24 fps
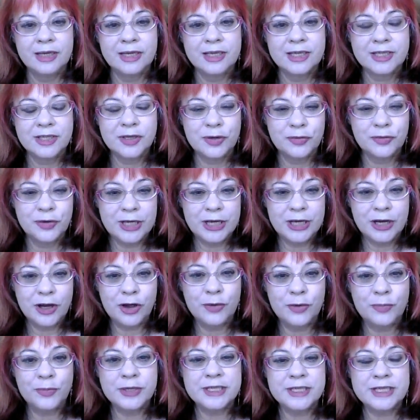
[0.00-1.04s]
So I really
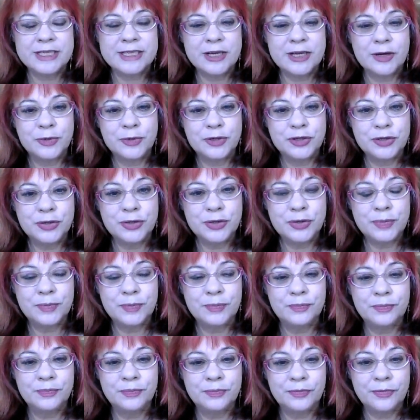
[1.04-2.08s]
hope this has helped you.
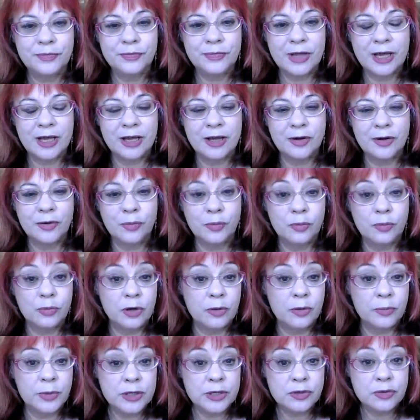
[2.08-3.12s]

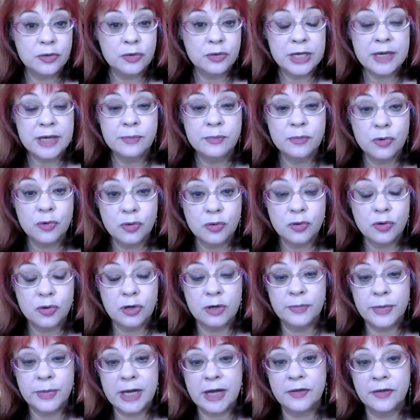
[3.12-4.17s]
I'll be talking more
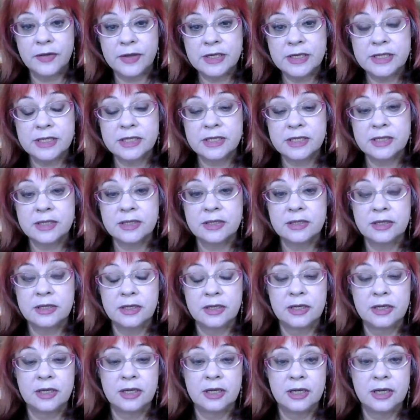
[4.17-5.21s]
about this
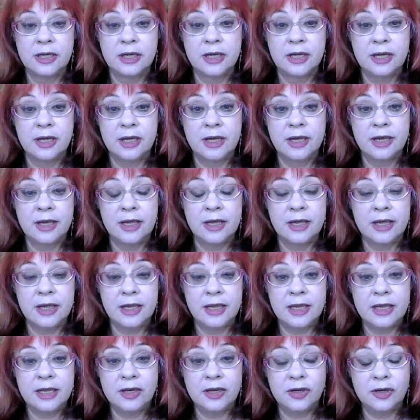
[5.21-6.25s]

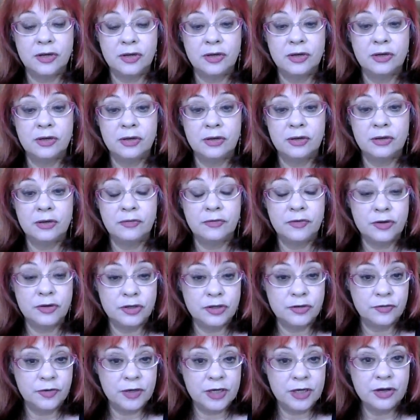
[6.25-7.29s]
in
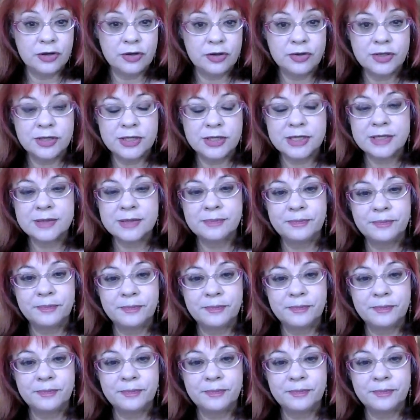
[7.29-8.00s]
future videos.